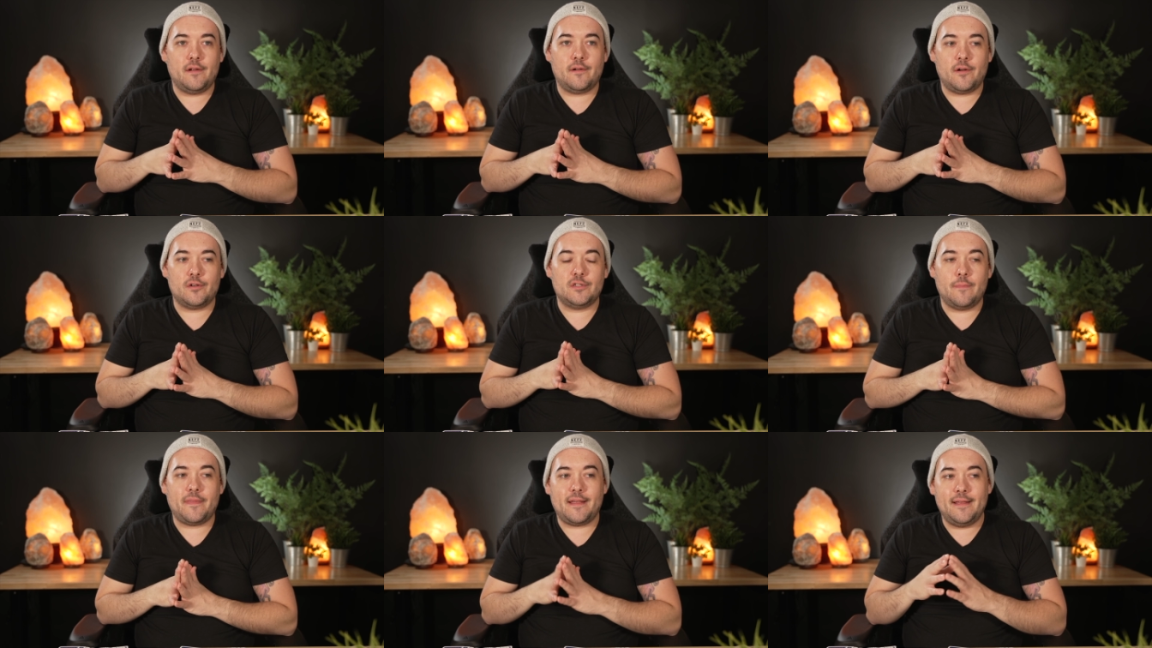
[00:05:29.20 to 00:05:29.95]
or,
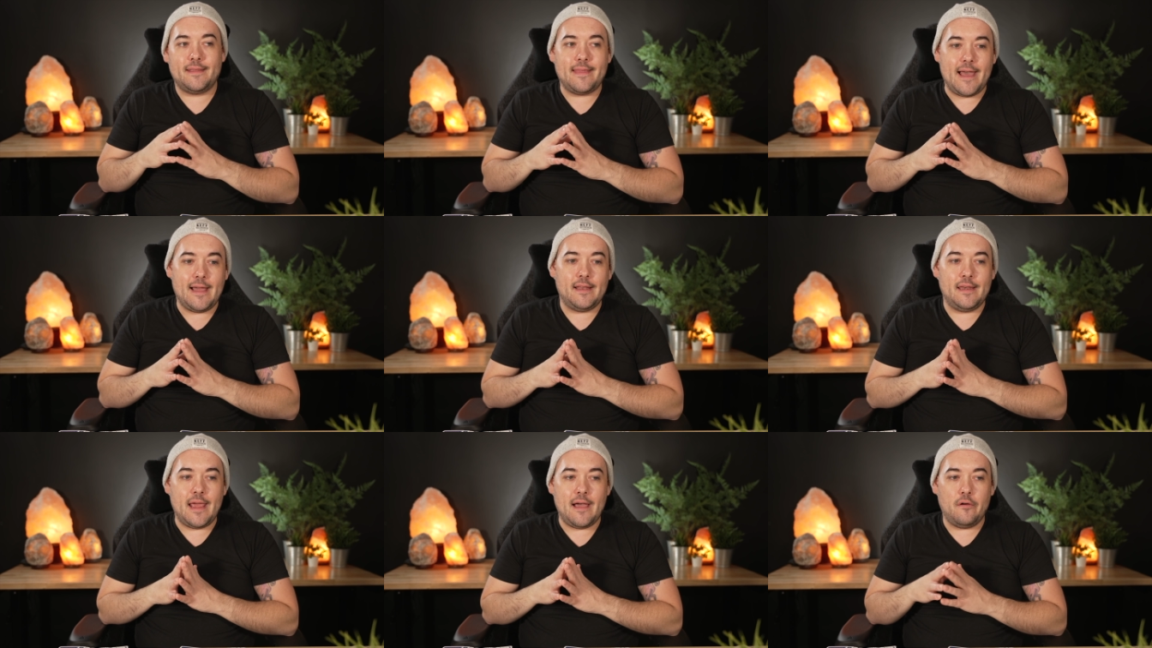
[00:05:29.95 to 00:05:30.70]
something like that,
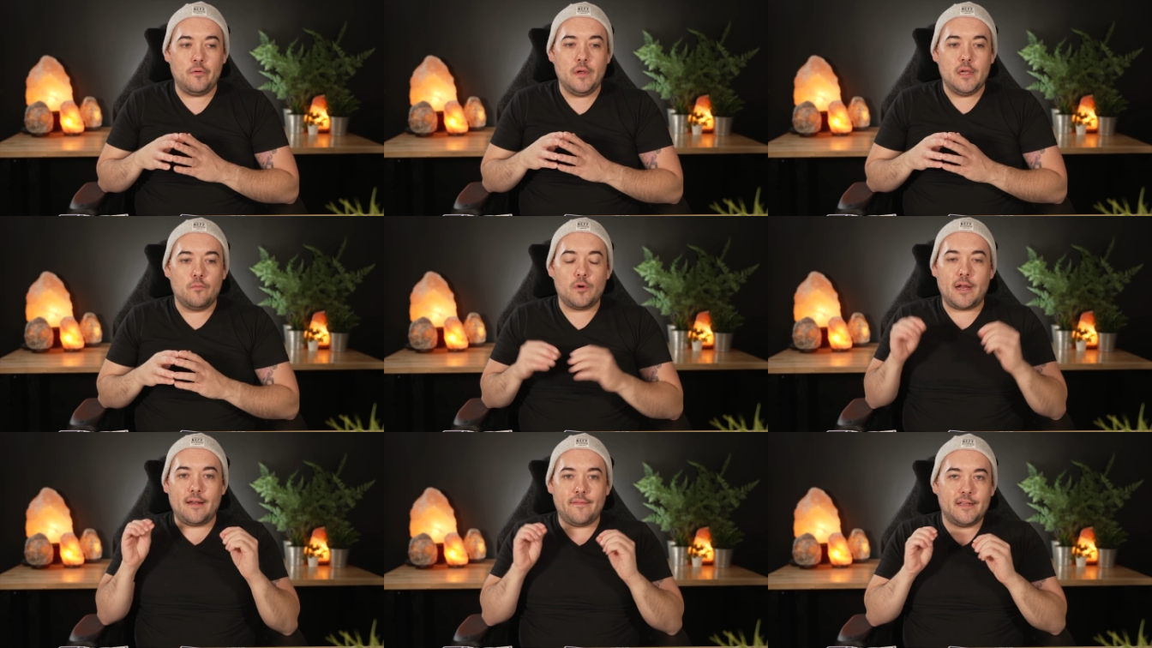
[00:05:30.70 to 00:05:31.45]
and how we're
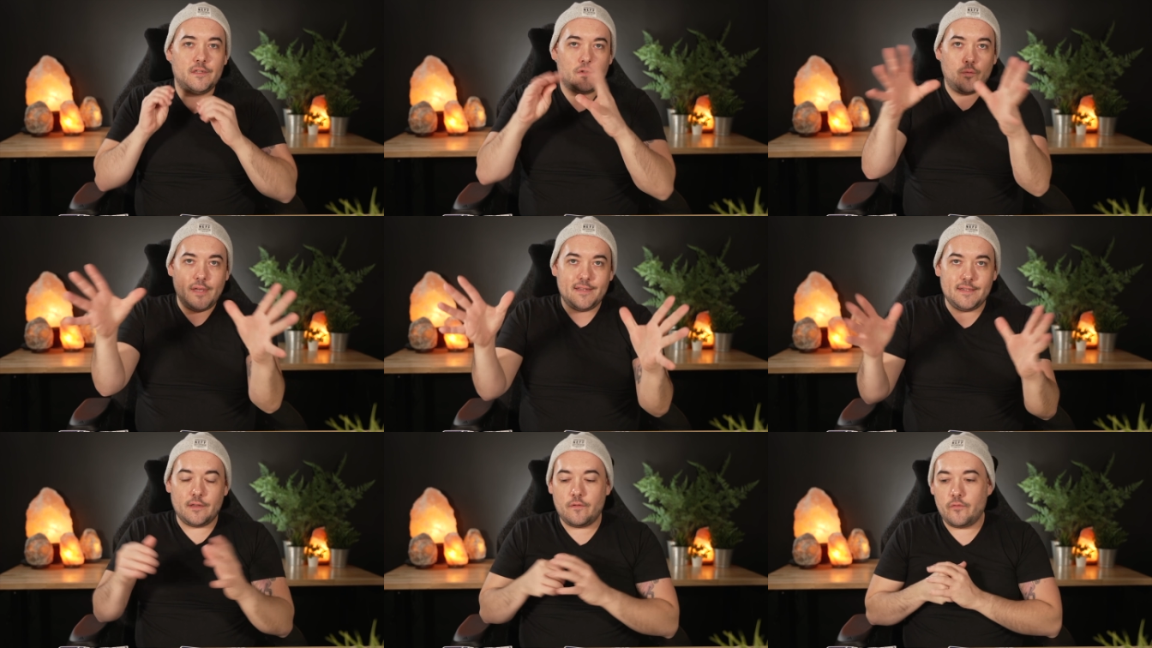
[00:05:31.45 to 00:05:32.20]
kind of like
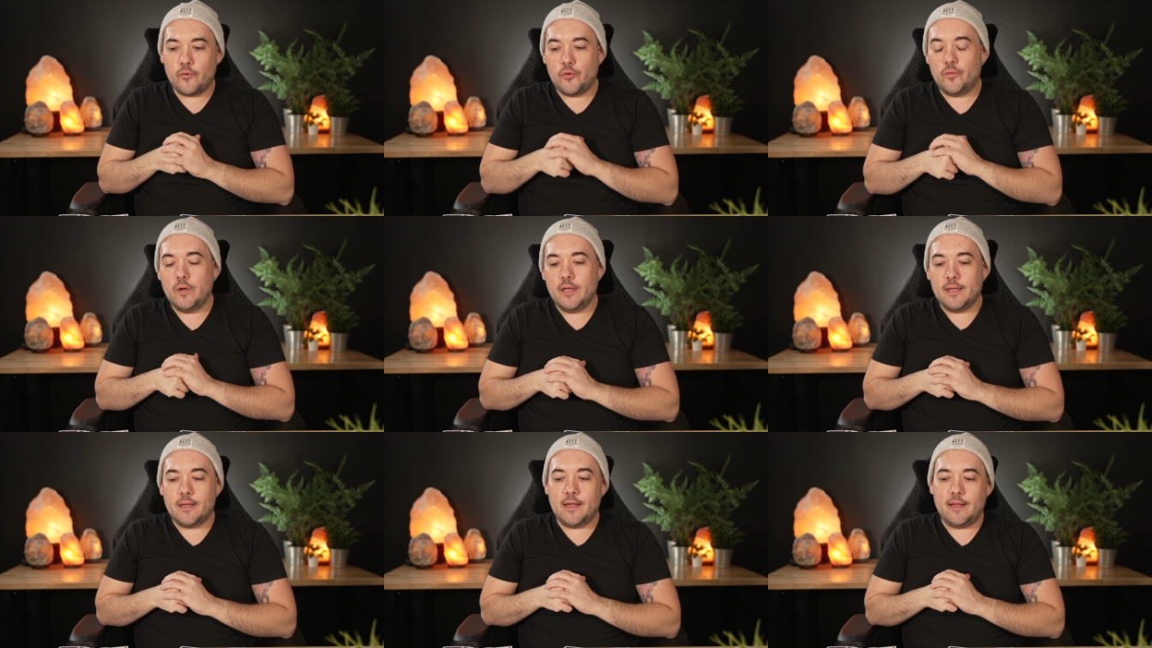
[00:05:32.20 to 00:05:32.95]
squeezing through
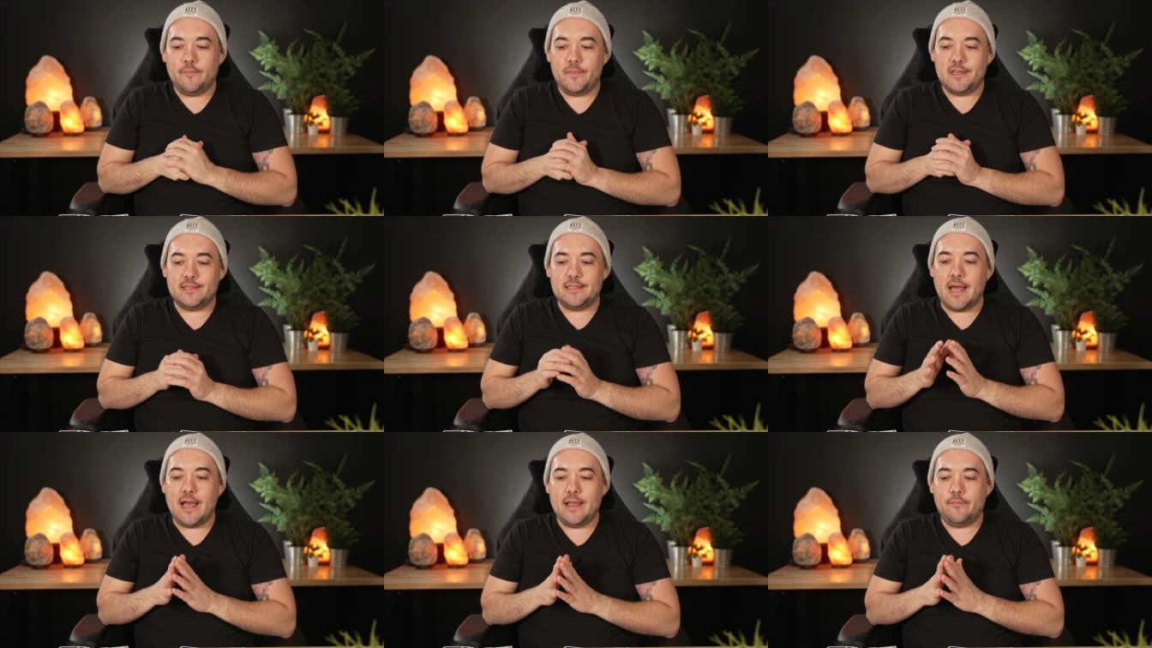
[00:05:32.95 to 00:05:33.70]
um, this
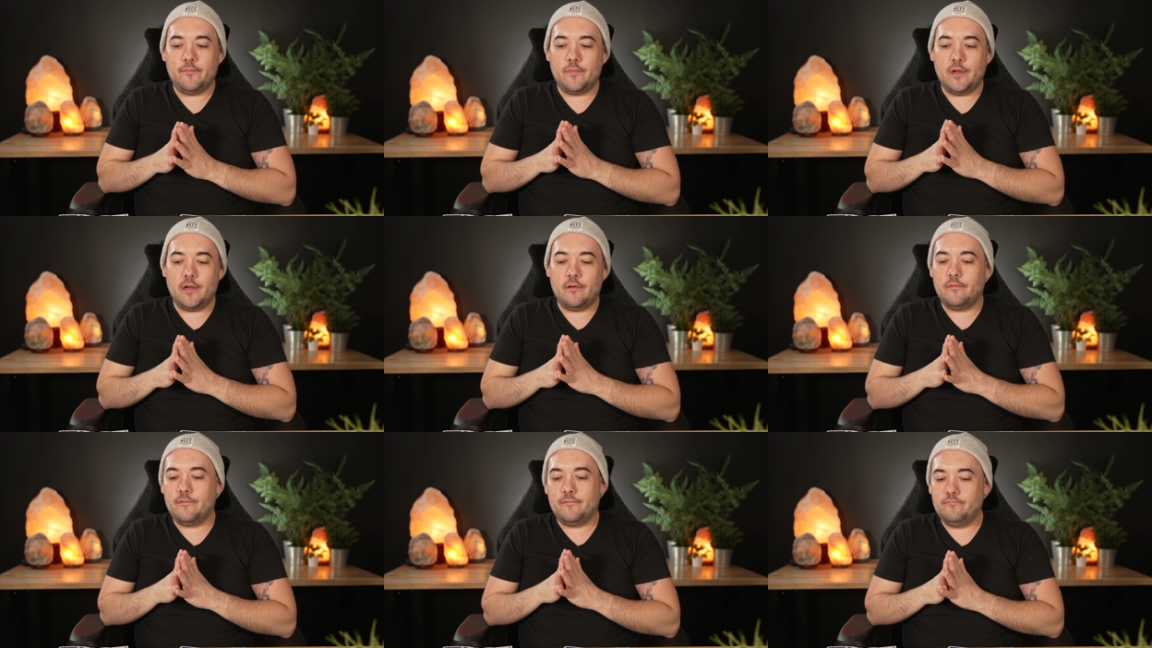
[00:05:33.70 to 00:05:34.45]
time
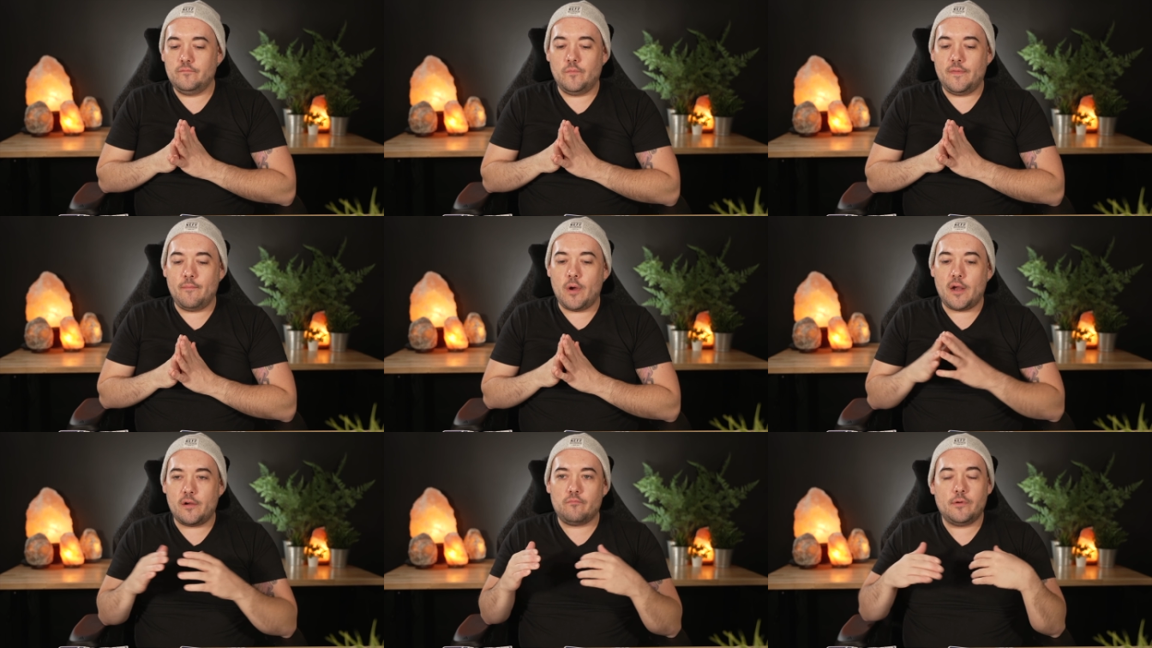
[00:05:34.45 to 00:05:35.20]
of
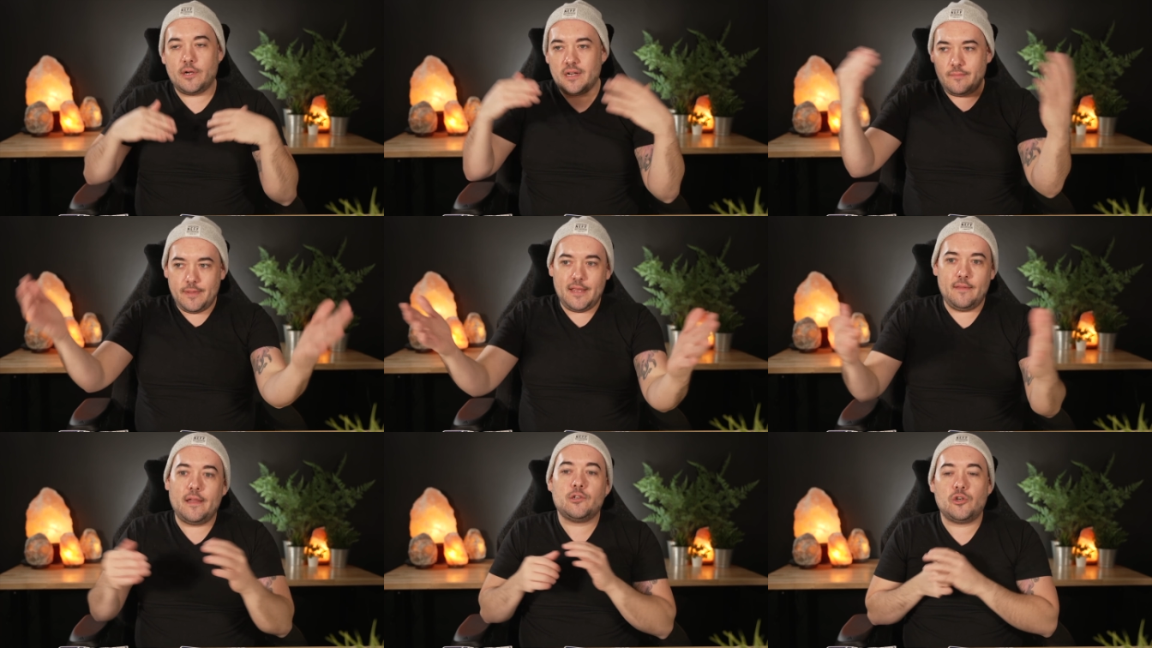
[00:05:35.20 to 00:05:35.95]
where we're going to be
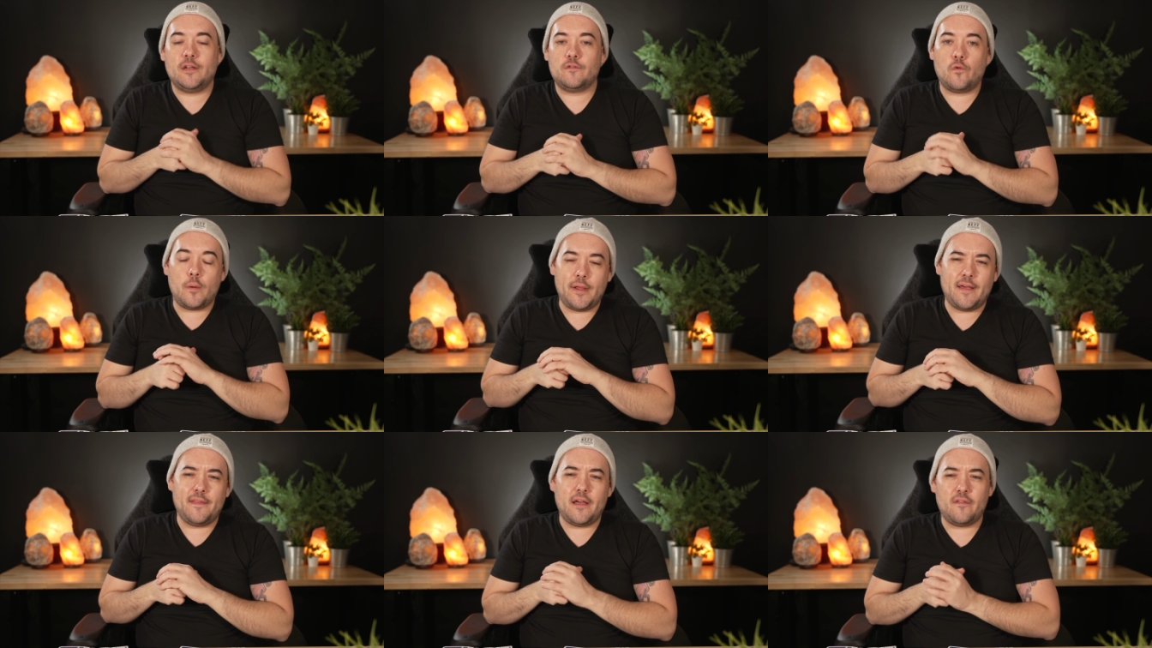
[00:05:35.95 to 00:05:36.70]
like transforming
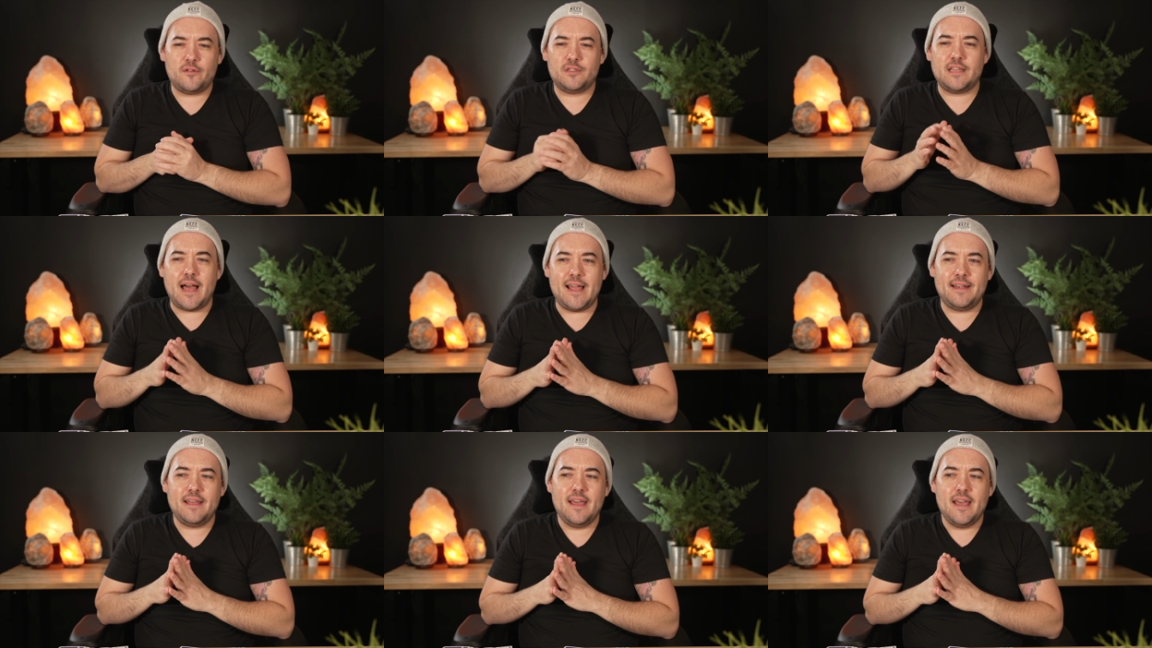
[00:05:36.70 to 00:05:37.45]
on the other side.